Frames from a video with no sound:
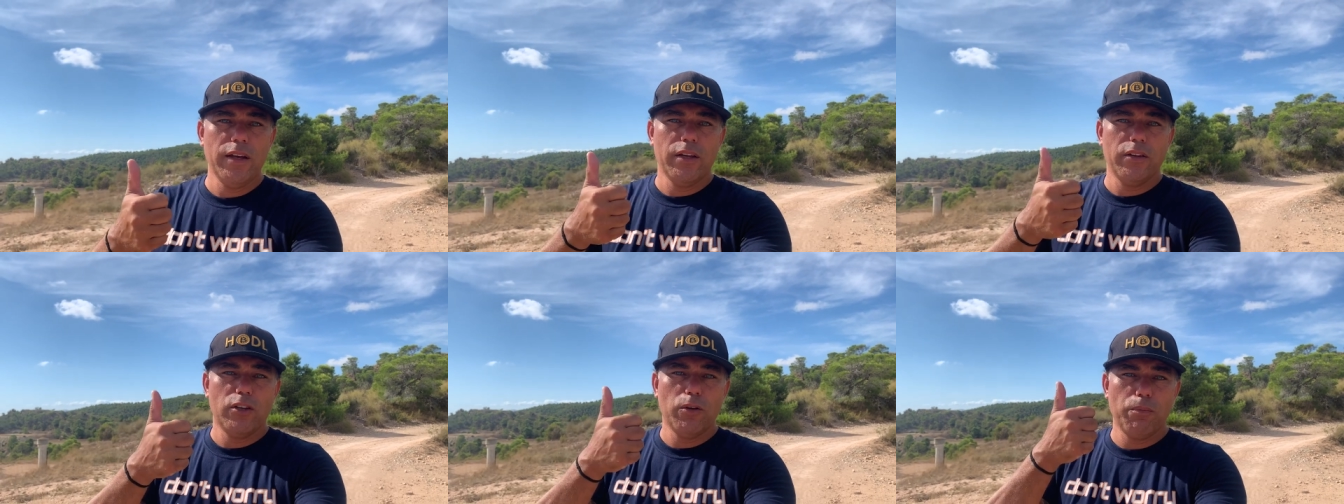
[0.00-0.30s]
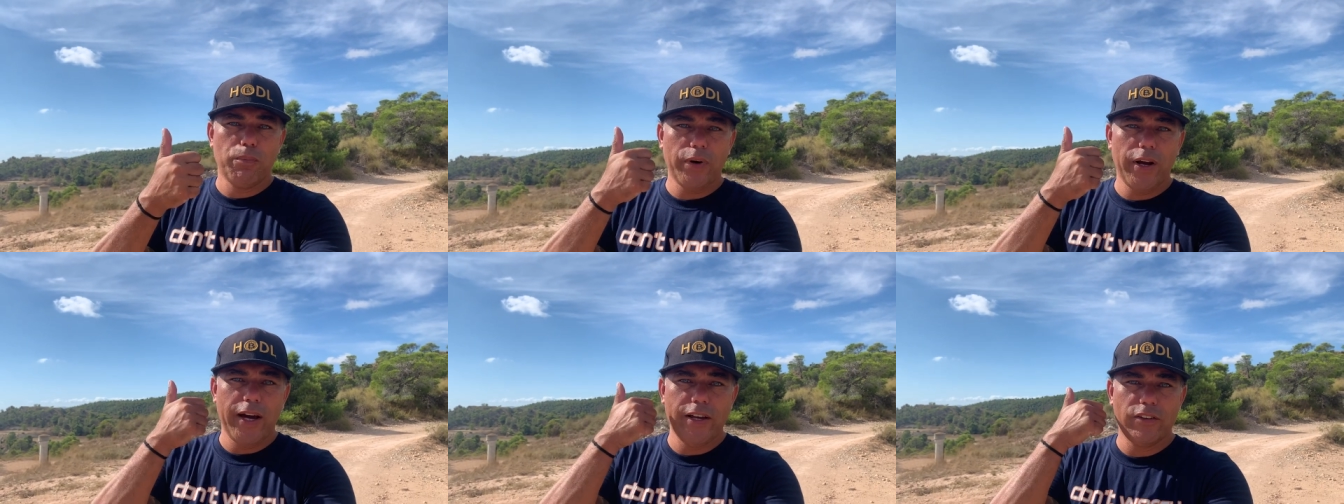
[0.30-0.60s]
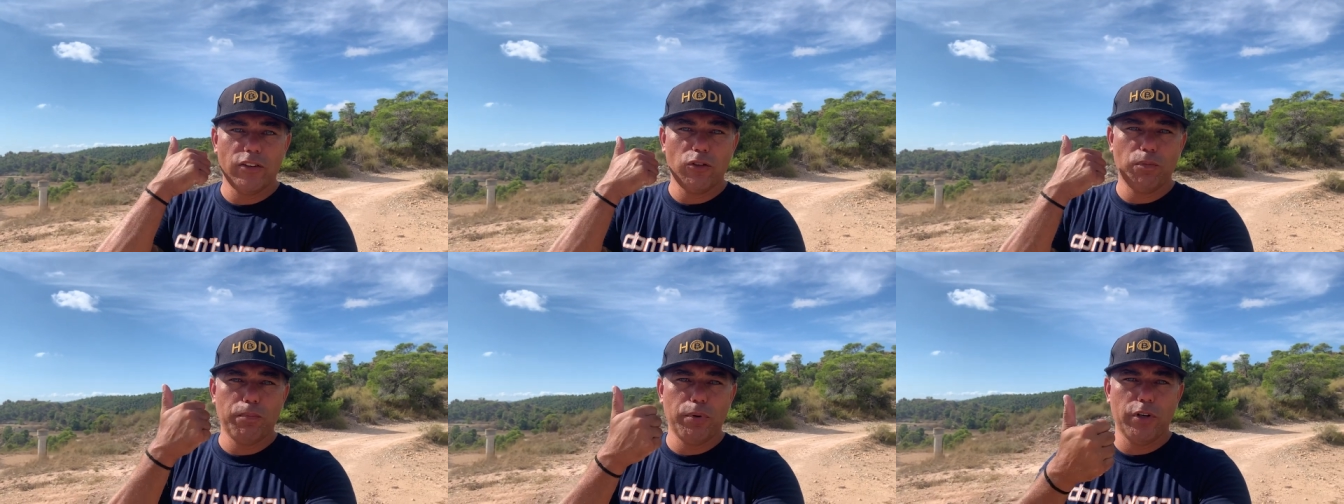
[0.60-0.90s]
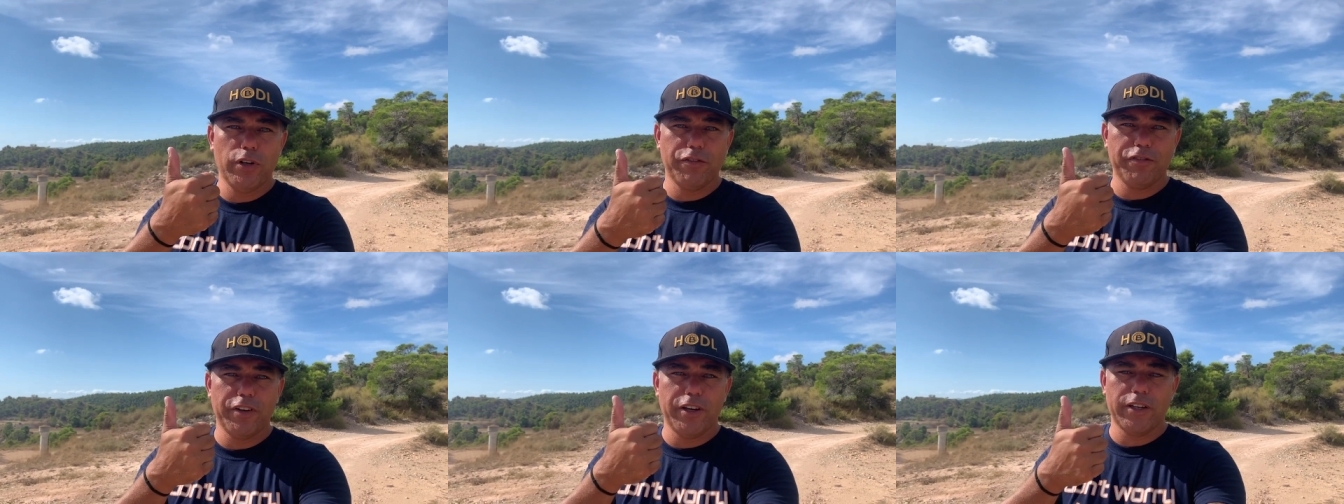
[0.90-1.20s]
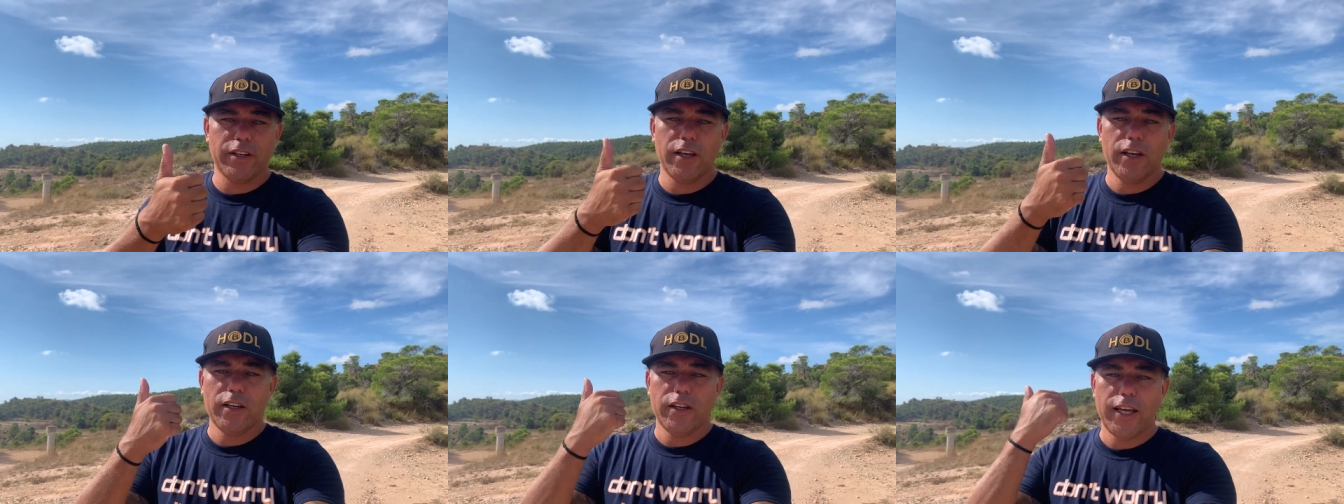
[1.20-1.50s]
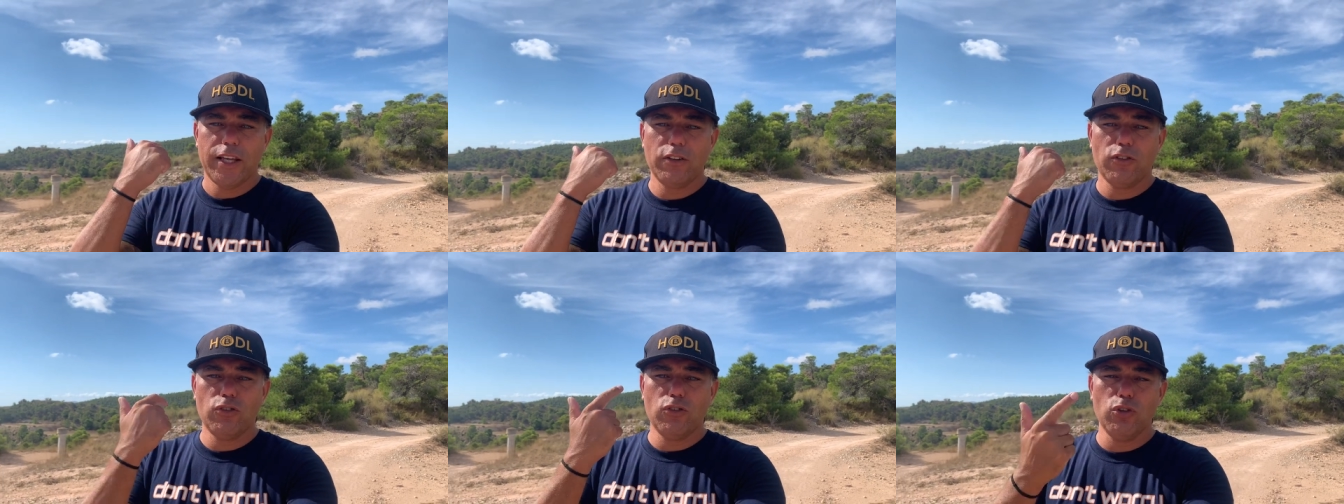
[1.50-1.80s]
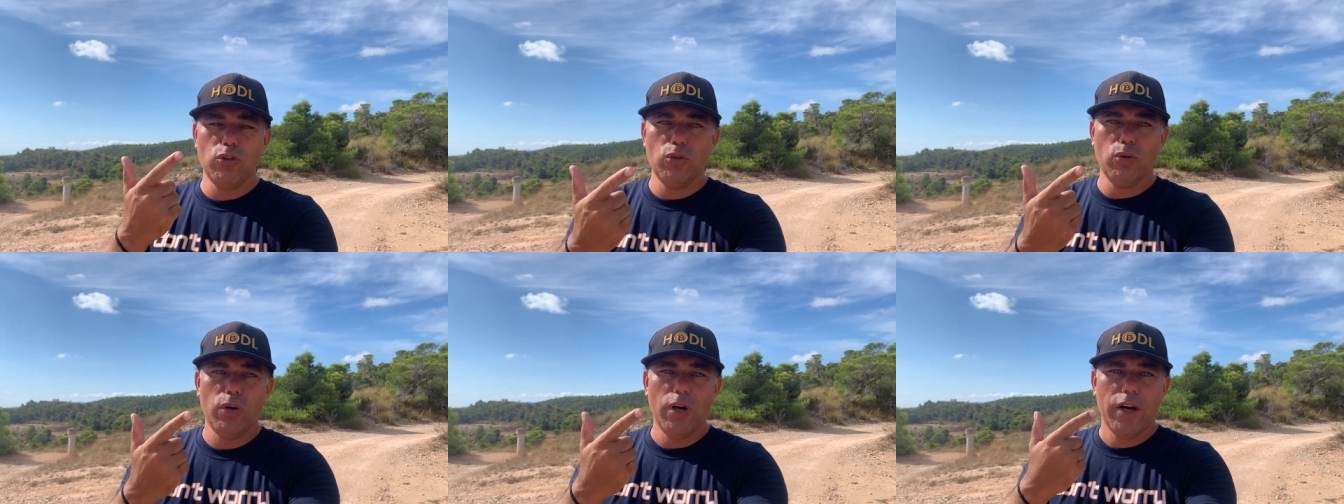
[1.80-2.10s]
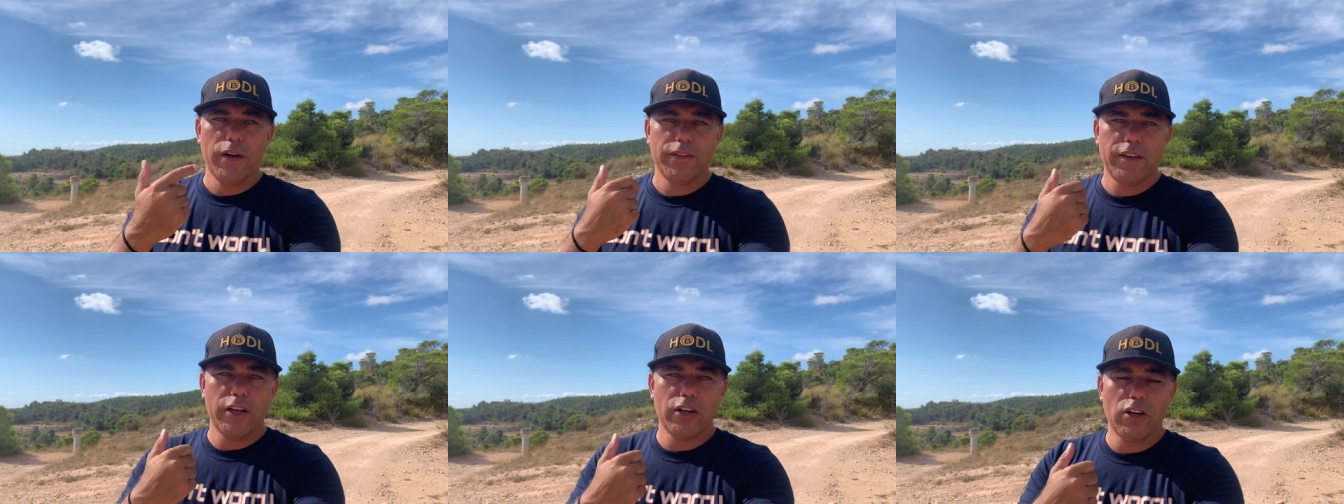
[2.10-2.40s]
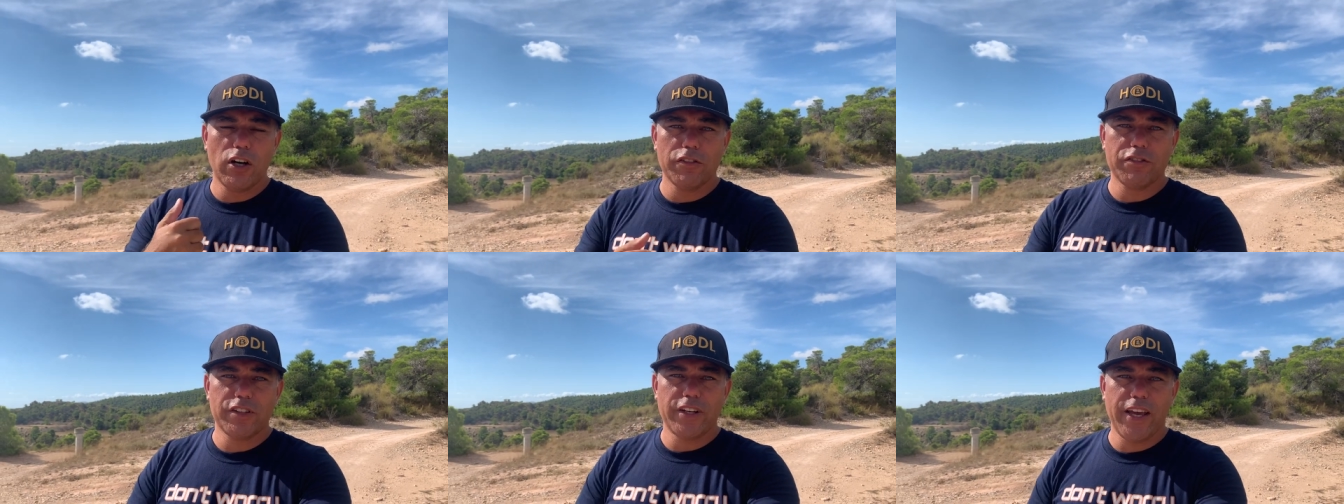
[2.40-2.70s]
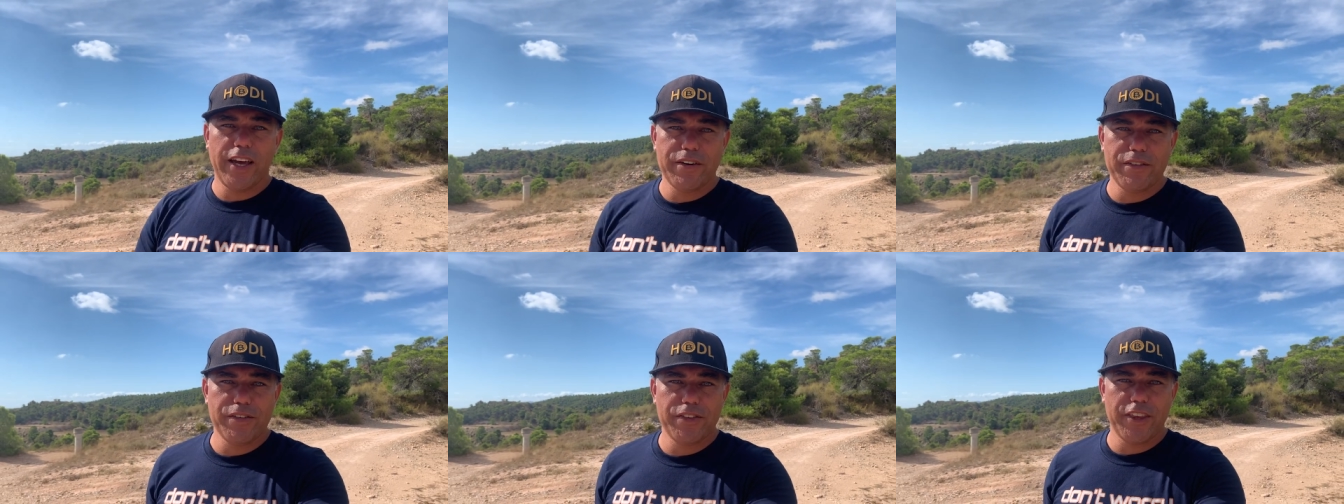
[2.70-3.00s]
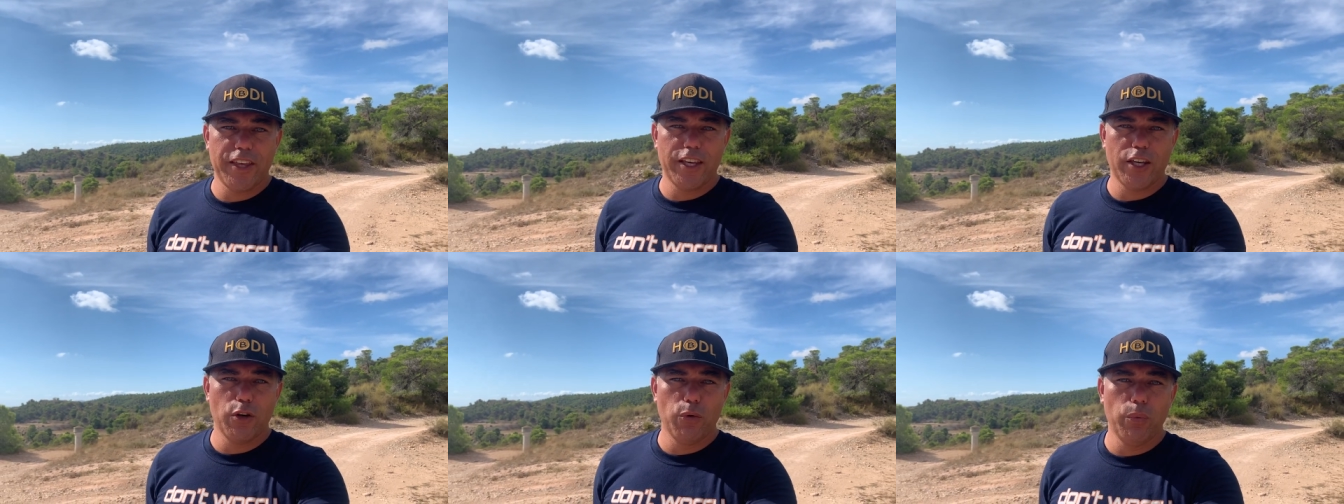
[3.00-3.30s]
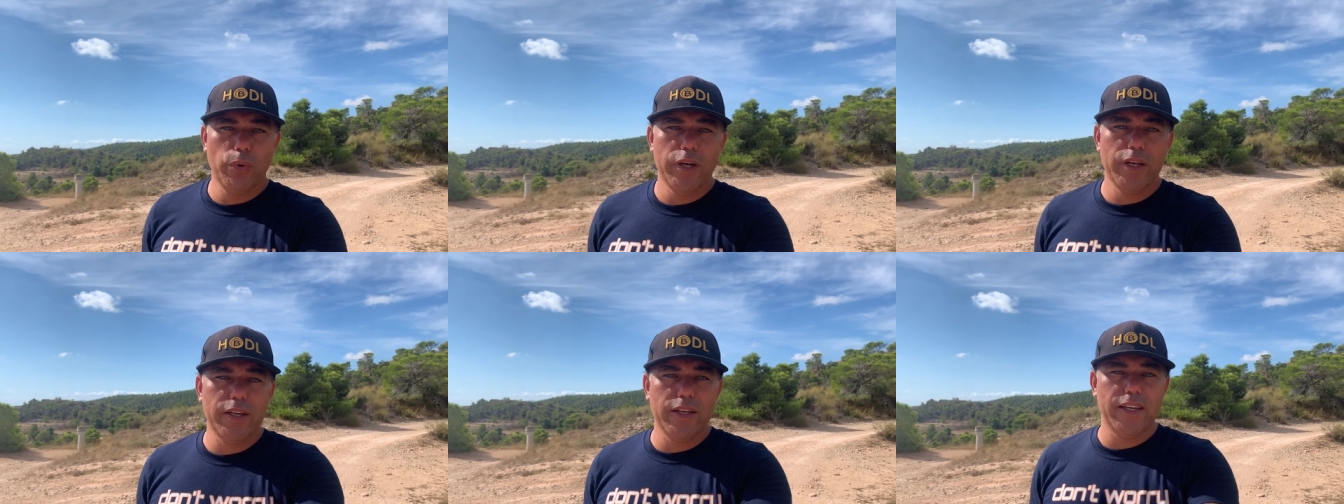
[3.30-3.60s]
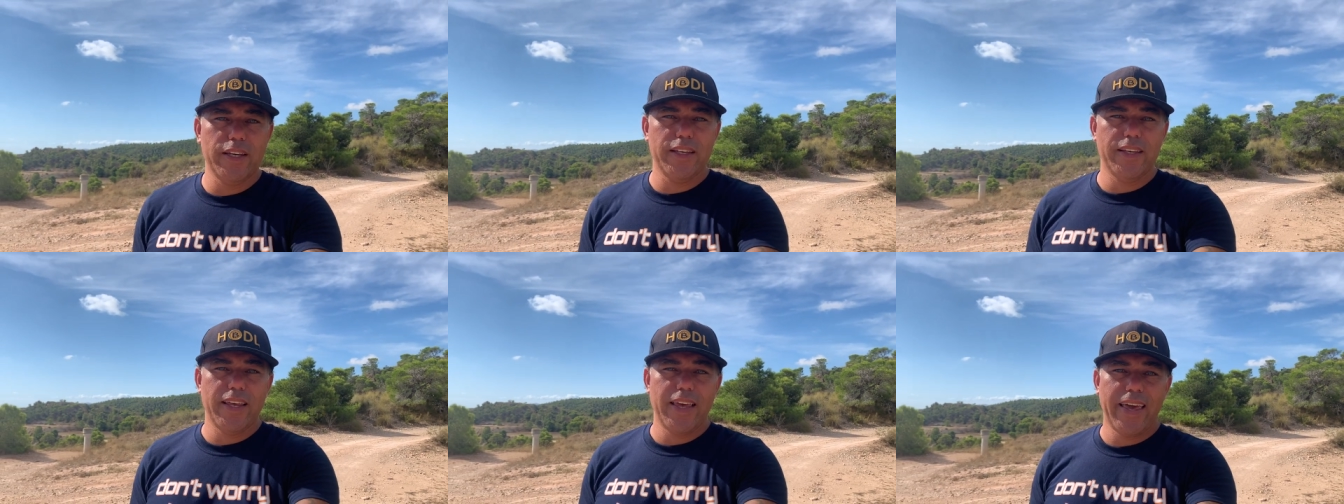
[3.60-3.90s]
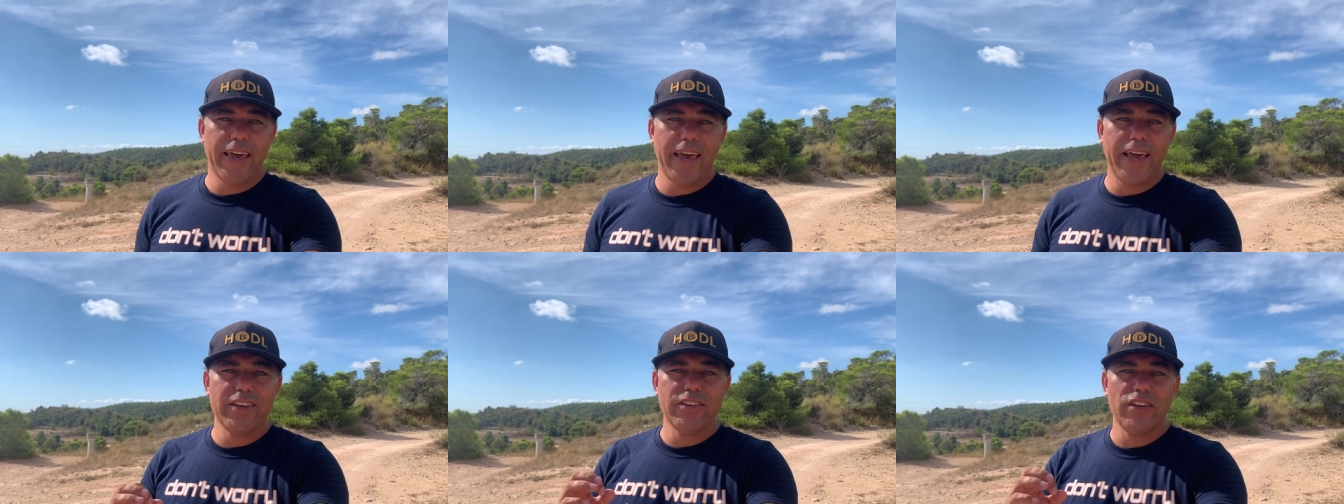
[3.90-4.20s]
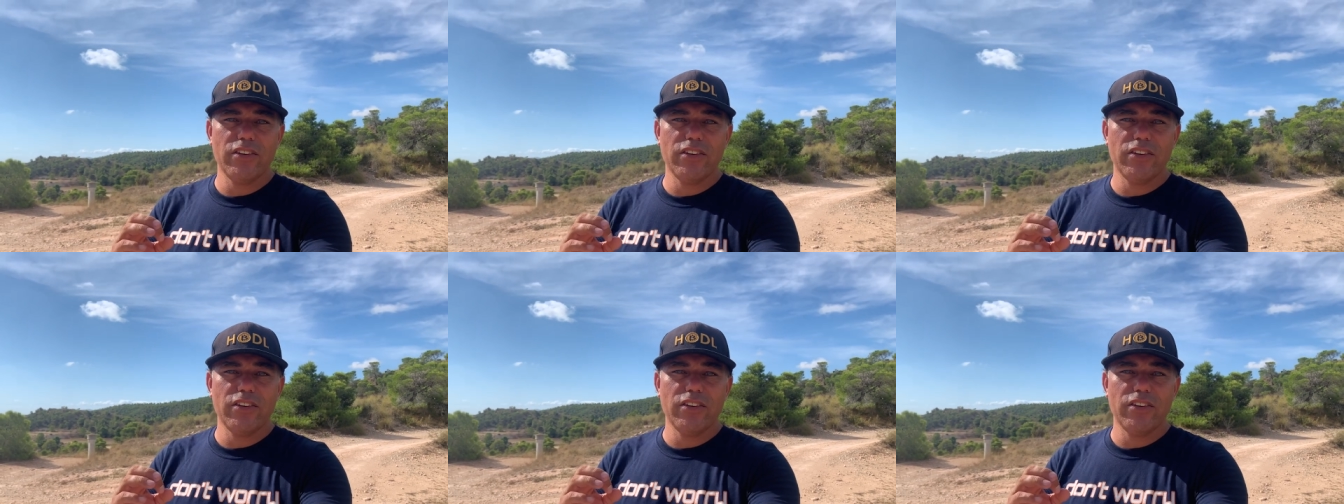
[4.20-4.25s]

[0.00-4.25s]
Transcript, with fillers: the price is perfect and two they cover everything we need as